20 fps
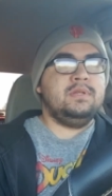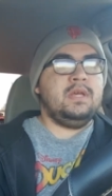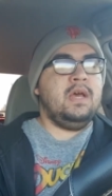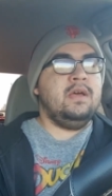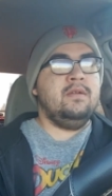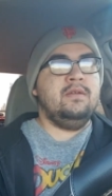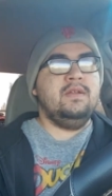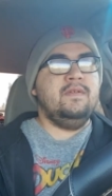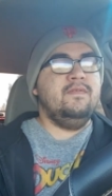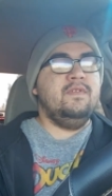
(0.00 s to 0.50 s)
I
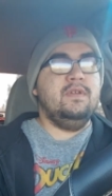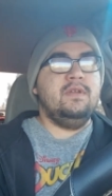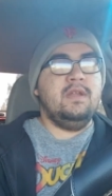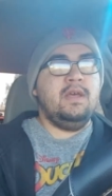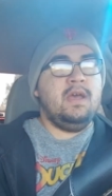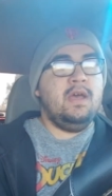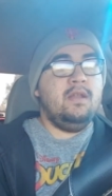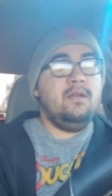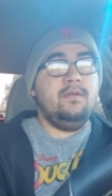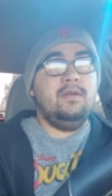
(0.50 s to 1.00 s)
don't
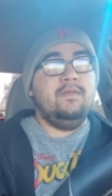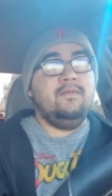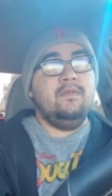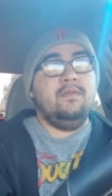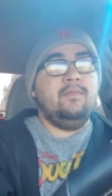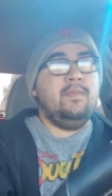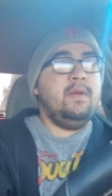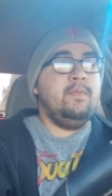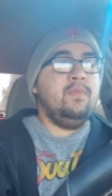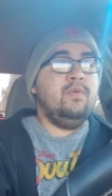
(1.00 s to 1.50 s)
even I don't even
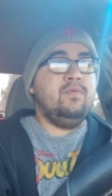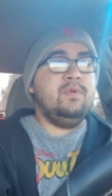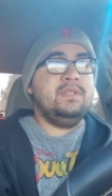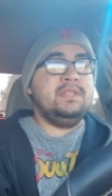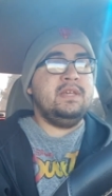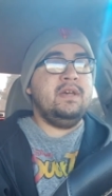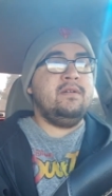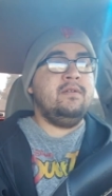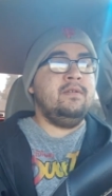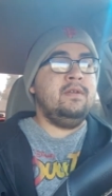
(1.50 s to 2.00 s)
remember
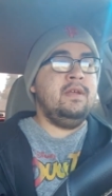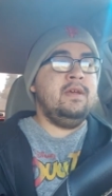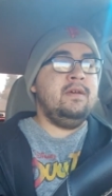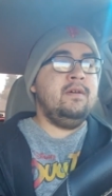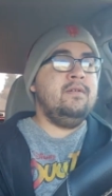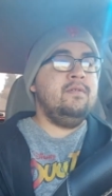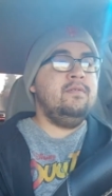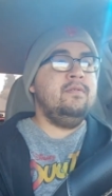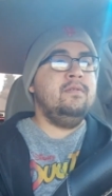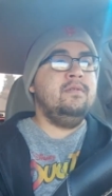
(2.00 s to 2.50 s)
what's out
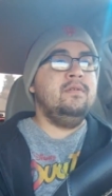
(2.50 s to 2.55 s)
now.